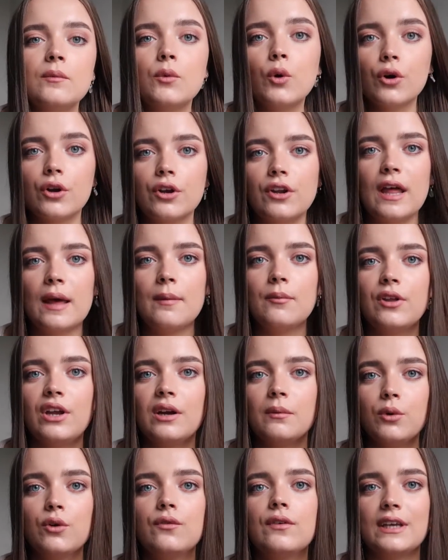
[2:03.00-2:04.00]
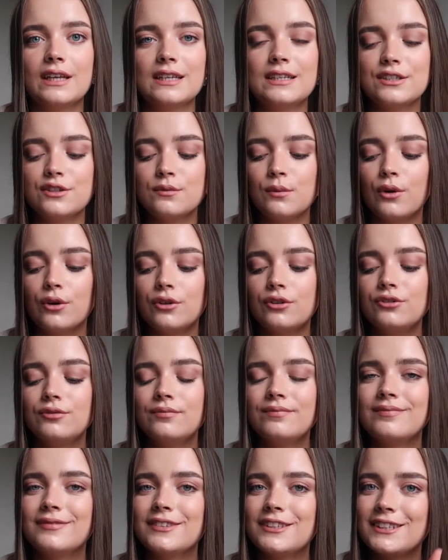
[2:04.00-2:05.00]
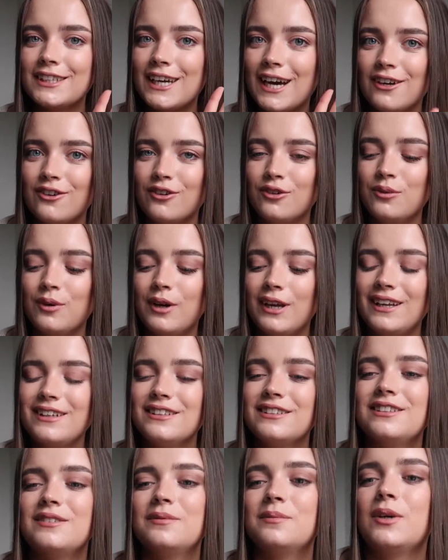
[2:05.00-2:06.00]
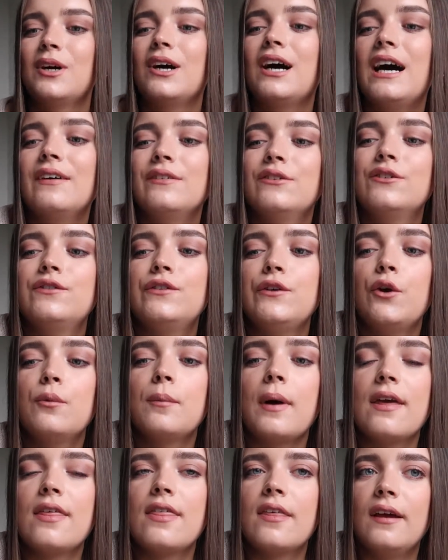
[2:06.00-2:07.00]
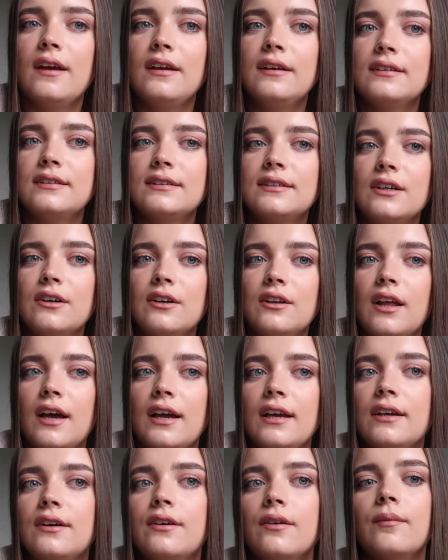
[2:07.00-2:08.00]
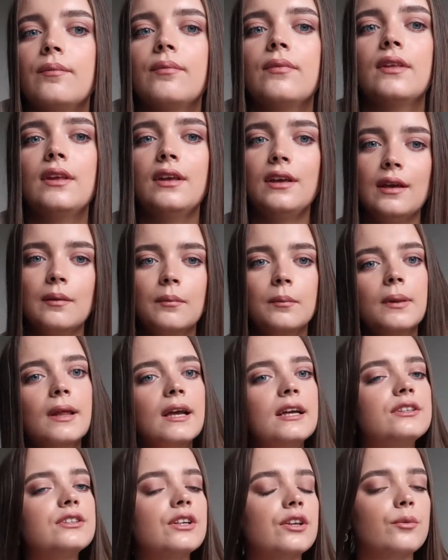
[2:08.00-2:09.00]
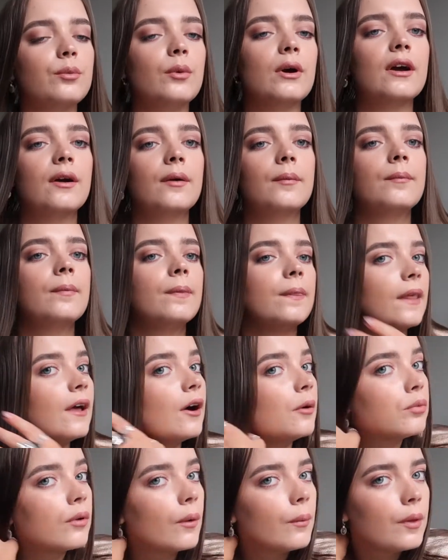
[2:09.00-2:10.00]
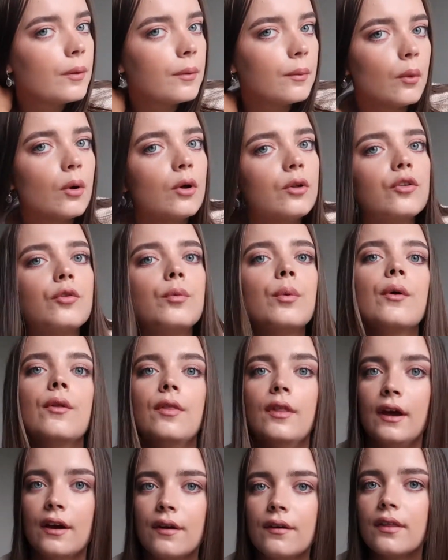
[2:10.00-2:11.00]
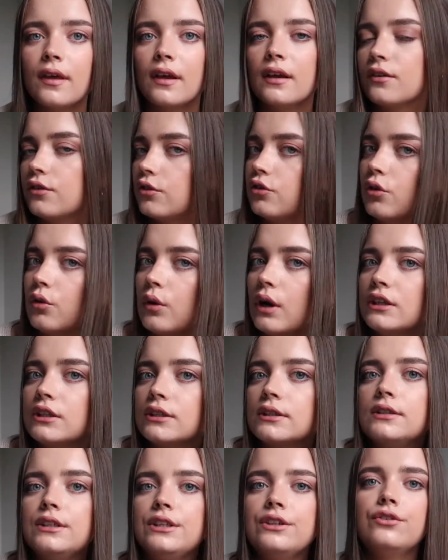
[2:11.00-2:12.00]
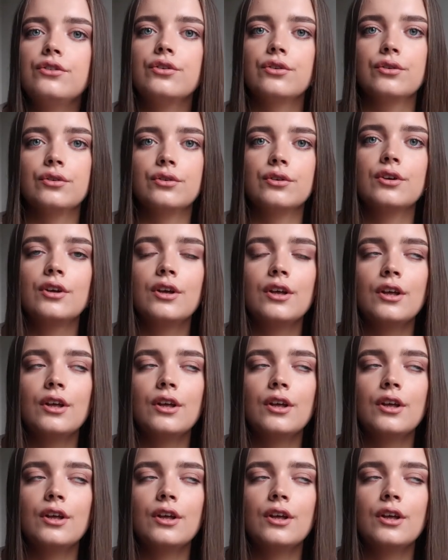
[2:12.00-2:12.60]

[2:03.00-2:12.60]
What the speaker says: Morgan and Emily are moving in tomorrow. Cannot wait. But I have a few of my things that are like in places where they'll probably want to put their things, so I just need to